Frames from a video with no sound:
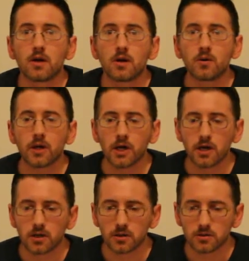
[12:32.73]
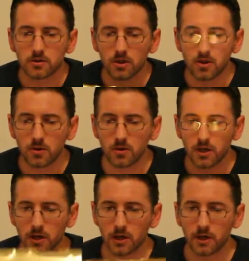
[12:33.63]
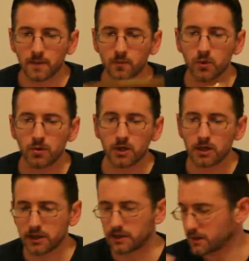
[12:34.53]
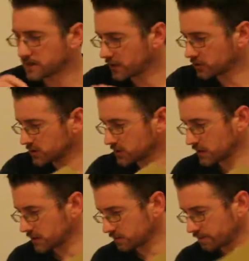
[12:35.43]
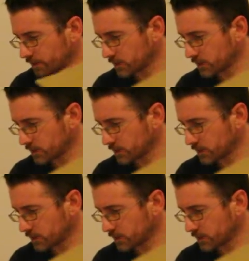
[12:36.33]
Okay, so we want to cut these edges now.